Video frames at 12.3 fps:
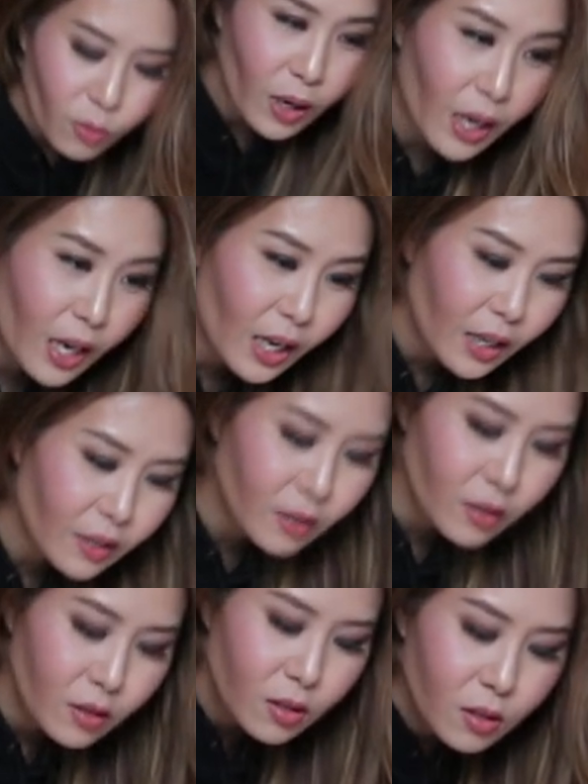
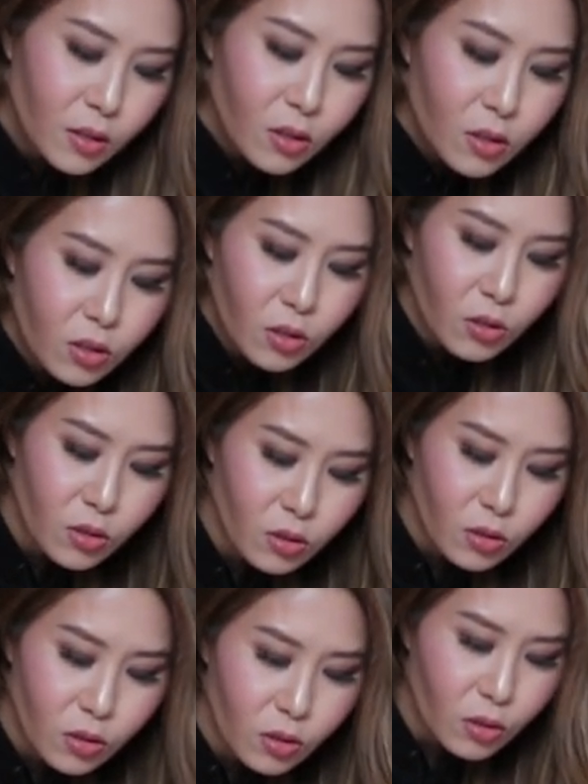One,
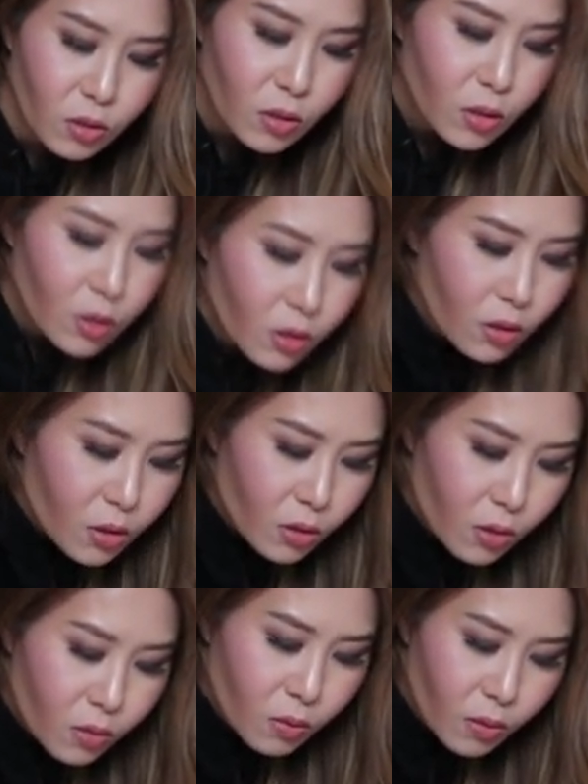two,
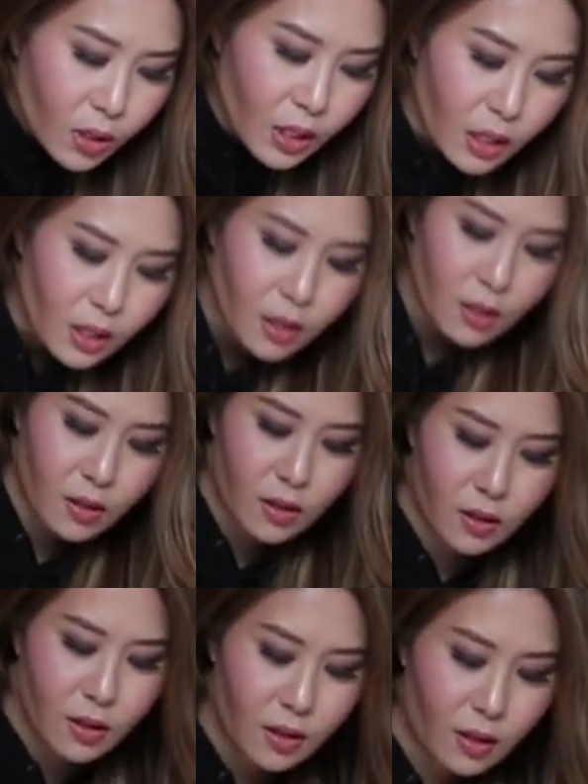three.
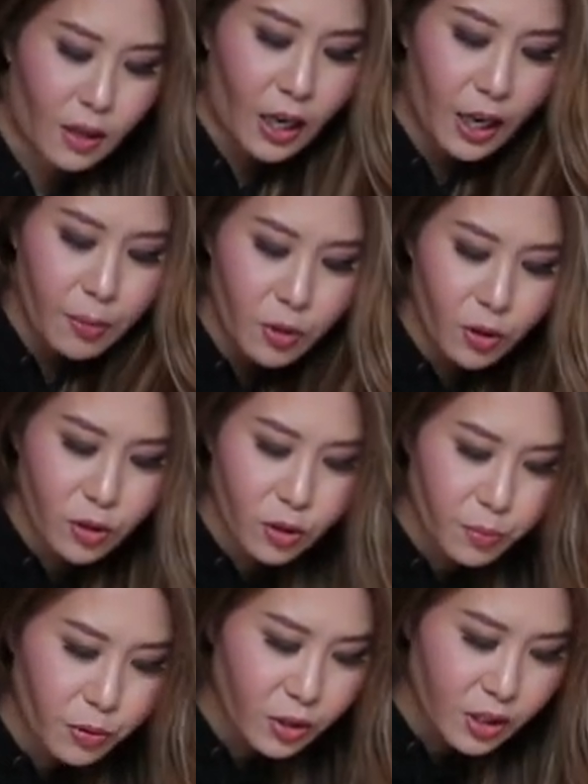I'm going
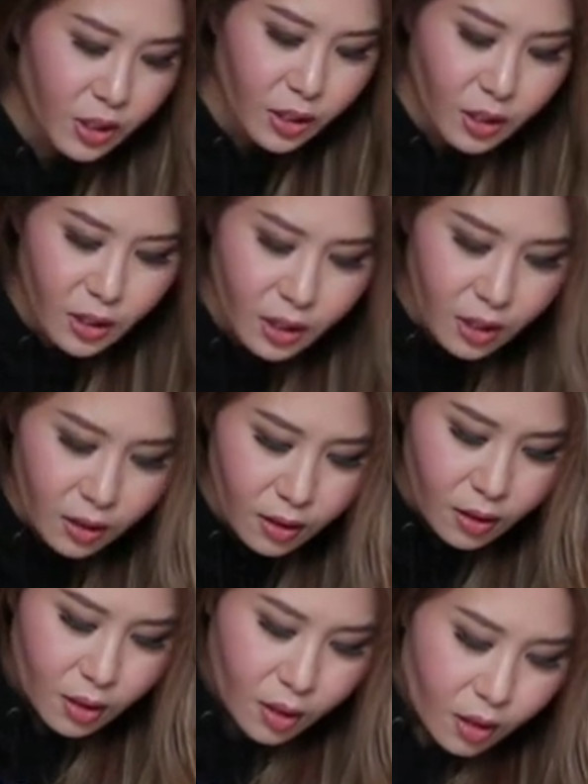to put it
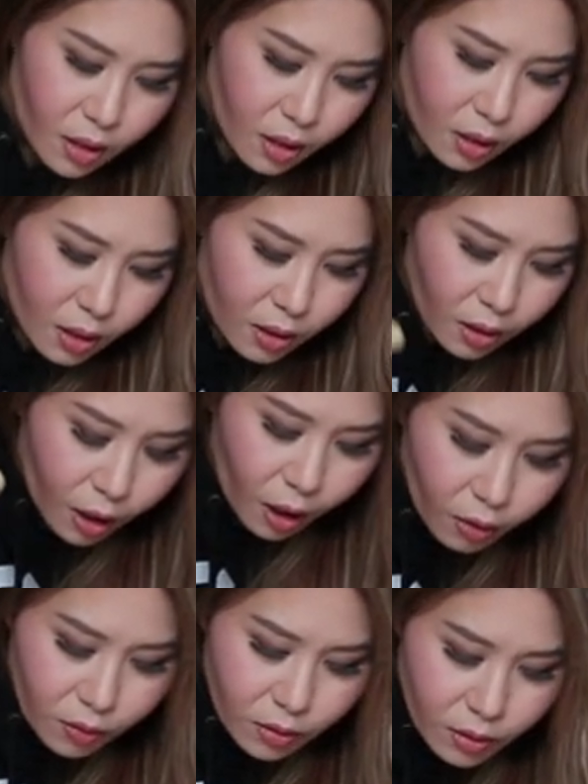in.
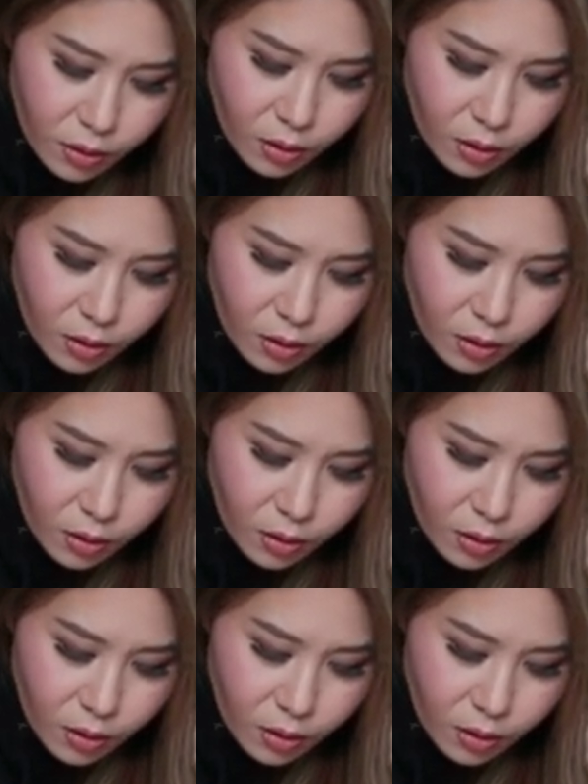No.